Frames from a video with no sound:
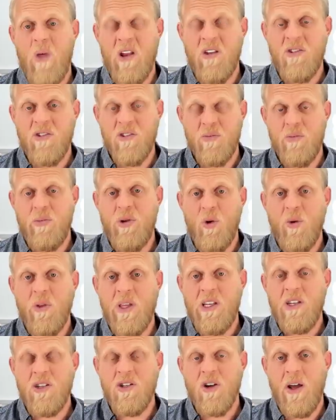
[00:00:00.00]
are just
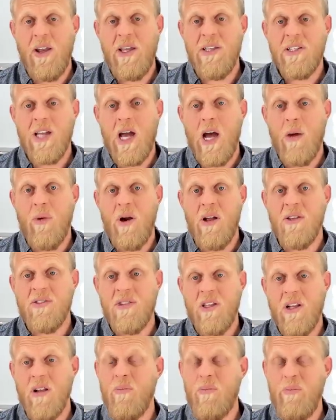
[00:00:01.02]
purely Chinese car brands
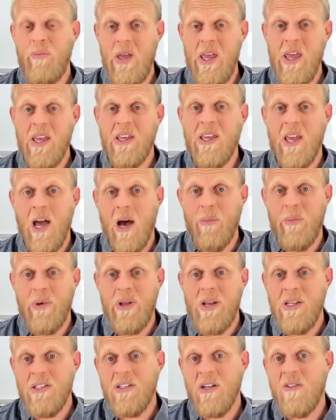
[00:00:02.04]
that are big
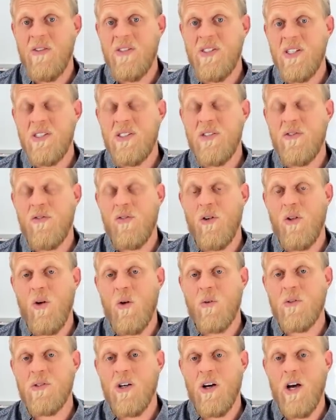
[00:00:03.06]
companies that have existed for a
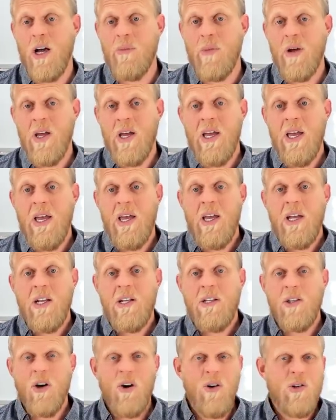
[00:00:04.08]
long time
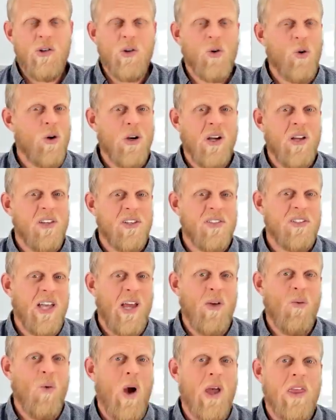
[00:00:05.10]
don't talk in the
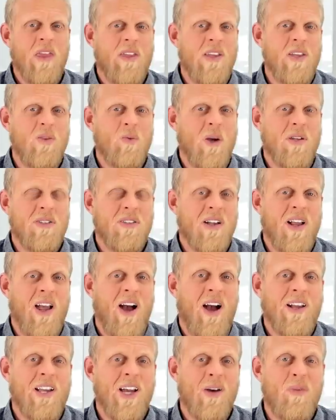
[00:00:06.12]
same way that these Western
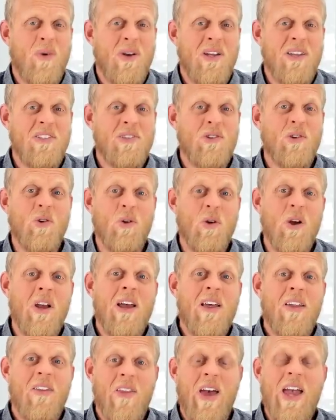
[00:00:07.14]
car companies do.
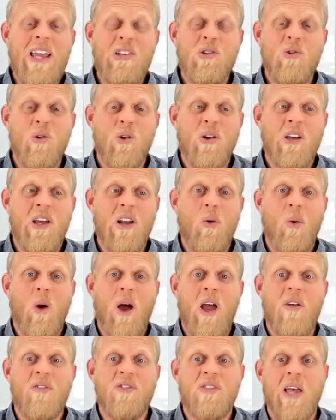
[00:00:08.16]
They talk in a
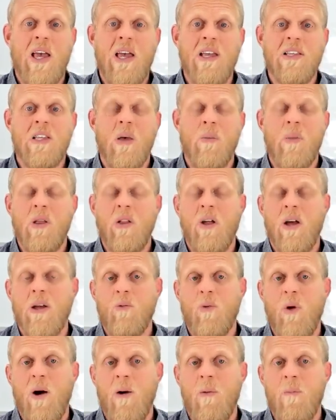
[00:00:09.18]
way of saying something like,
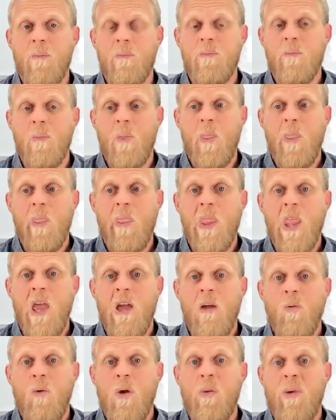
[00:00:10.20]
well,
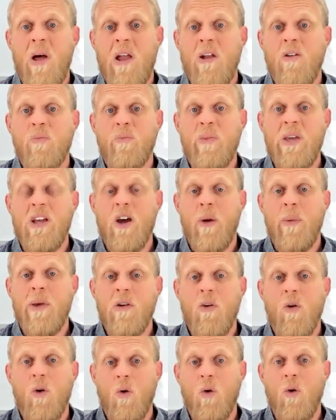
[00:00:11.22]
we plan on
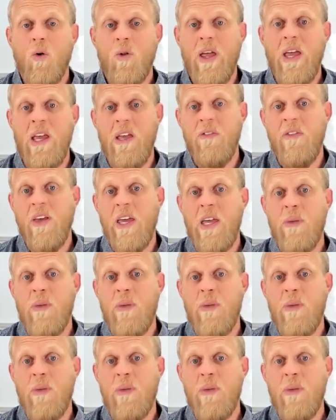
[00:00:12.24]
becoming all EV